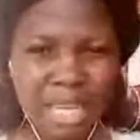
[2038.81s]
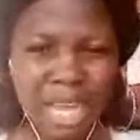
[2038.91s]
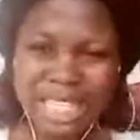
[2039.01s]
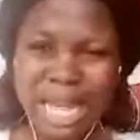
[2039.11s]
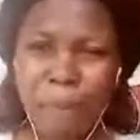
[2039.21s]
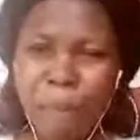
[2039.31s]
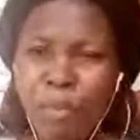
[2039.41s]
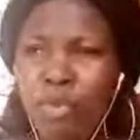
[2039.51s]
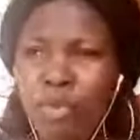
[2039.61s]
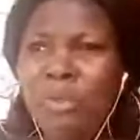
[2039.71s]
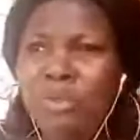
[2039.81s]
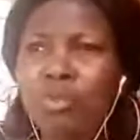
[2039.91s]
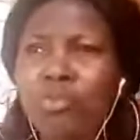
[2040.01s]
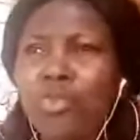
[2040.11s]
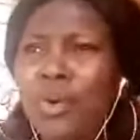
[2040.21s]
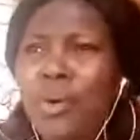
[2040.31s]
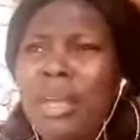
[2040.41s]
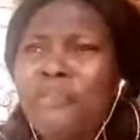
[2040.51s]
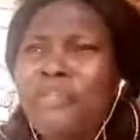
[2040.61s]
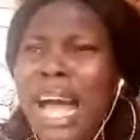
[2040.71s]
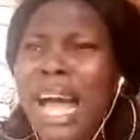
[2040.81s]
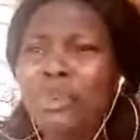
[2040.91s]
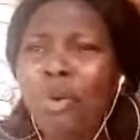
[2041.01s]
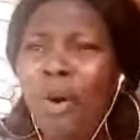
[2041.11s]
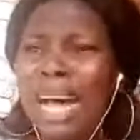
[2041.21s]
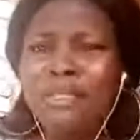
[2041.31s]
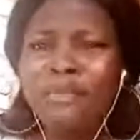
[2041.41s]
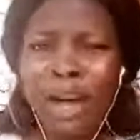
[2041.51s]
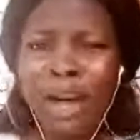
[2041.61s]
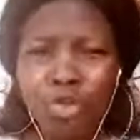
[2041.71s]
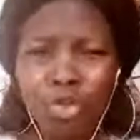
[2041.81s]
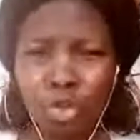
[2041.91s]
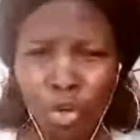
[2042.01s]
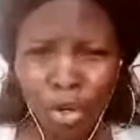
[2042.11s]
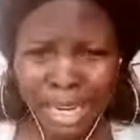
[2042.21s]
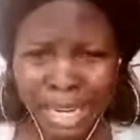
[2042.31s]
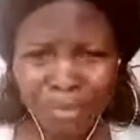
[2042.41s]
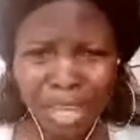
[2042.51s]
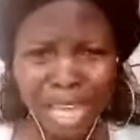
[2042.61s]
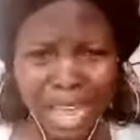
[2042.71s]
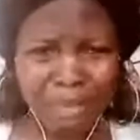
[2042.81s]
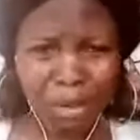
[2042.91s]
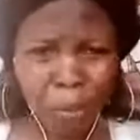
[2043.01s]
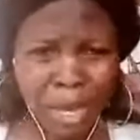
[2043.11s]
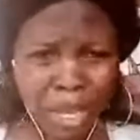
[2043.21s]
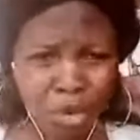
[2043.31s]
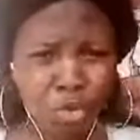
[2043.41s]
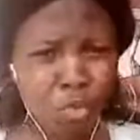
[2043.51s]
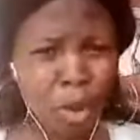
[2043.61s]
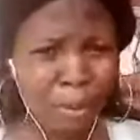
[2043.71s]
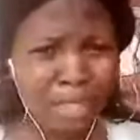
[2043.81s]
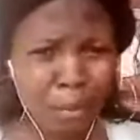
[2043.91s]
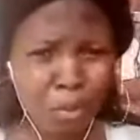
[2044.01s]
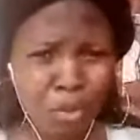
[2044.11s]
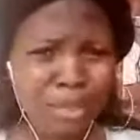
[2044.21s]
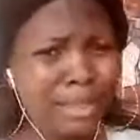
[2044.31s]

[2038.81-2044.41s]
There are people you have to, if they are not adding value to your life, if they are not making you a better person,